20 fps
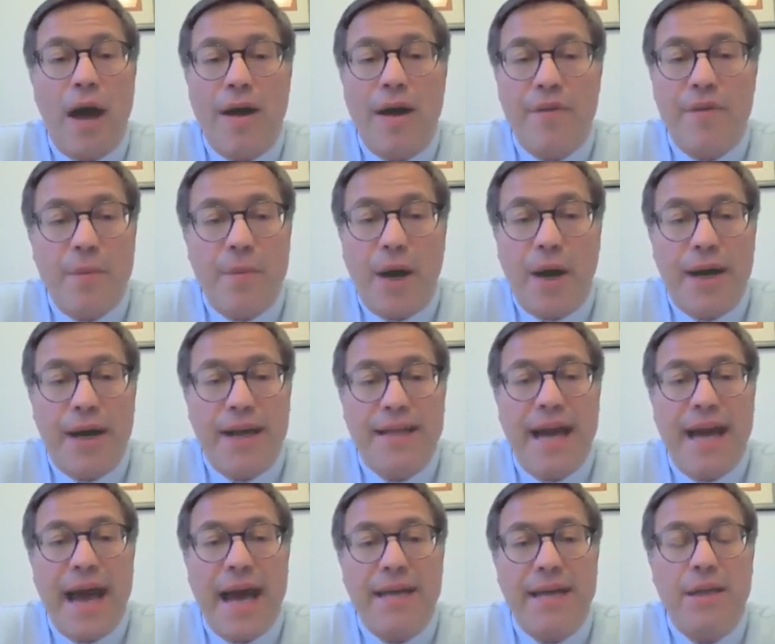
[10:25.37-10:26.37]
everybody
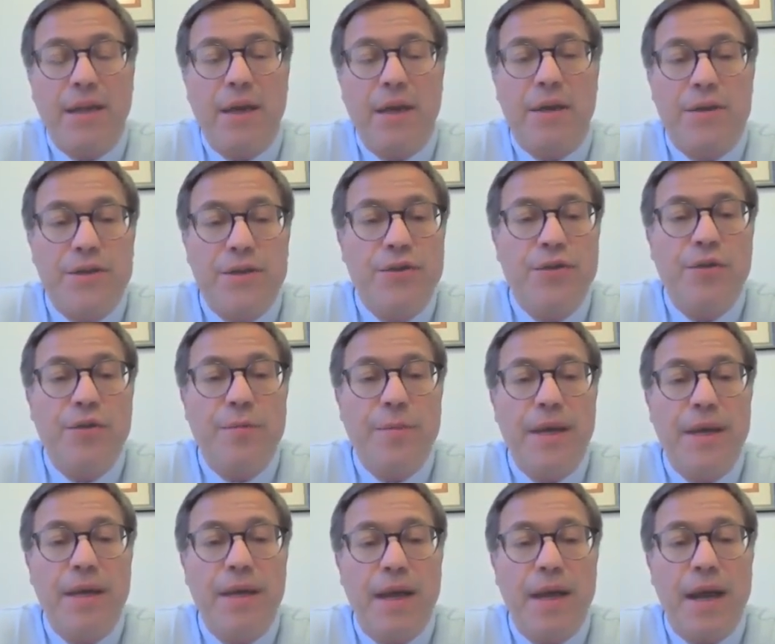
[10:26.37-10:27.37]
that
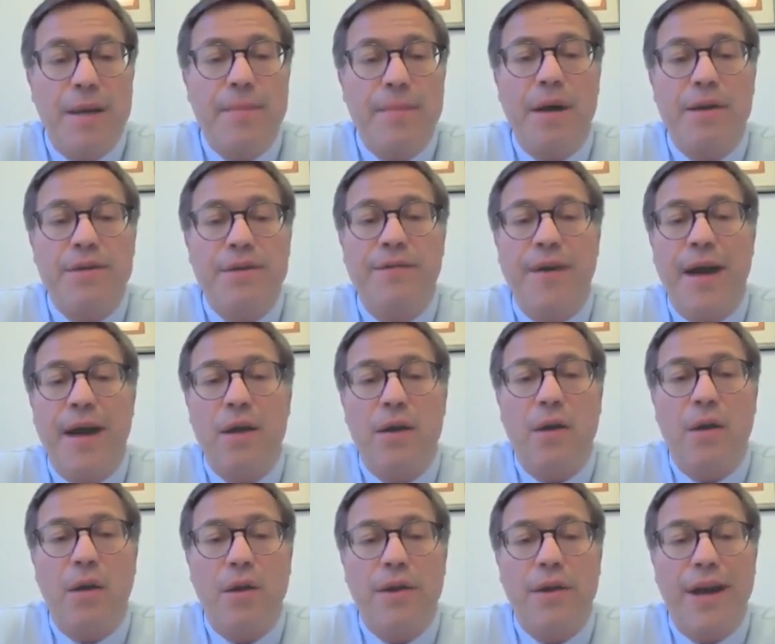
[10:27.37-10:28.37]
consuming amounts of
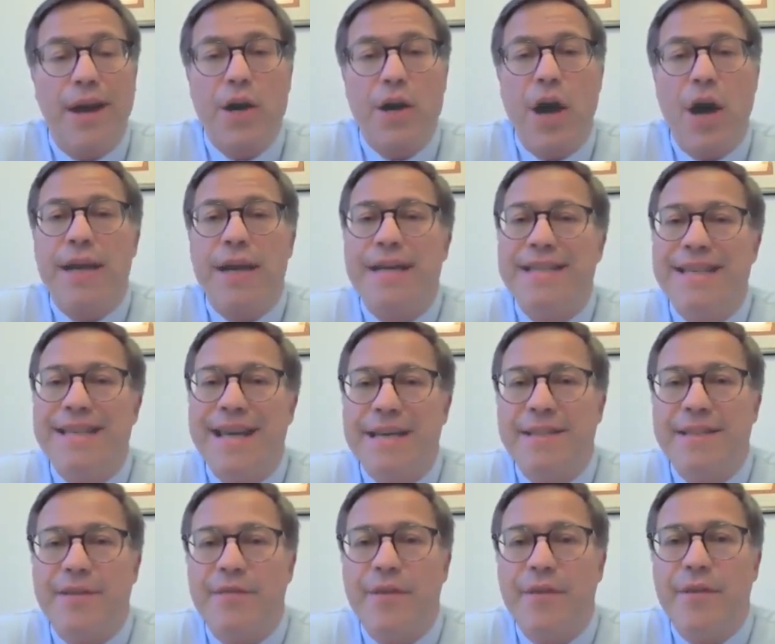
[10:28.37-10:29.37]
alcohol that are not
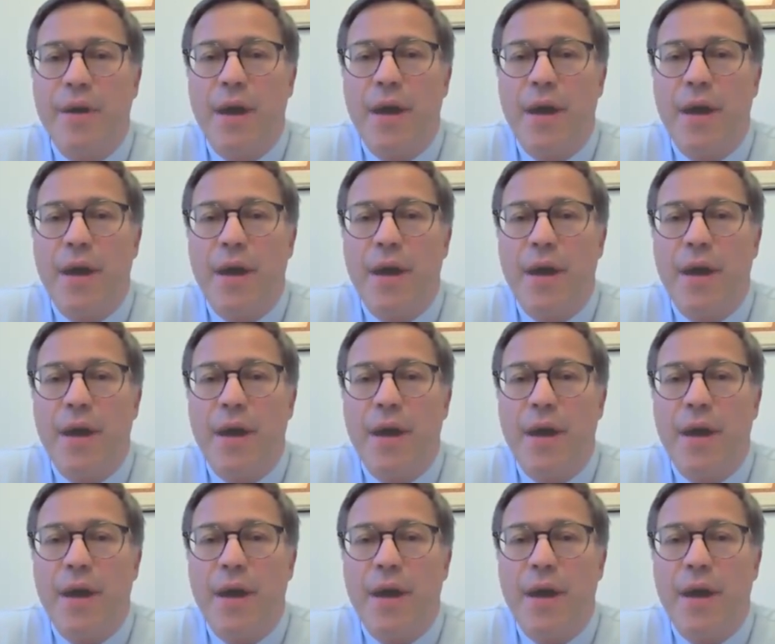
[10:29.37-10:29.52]
excessive,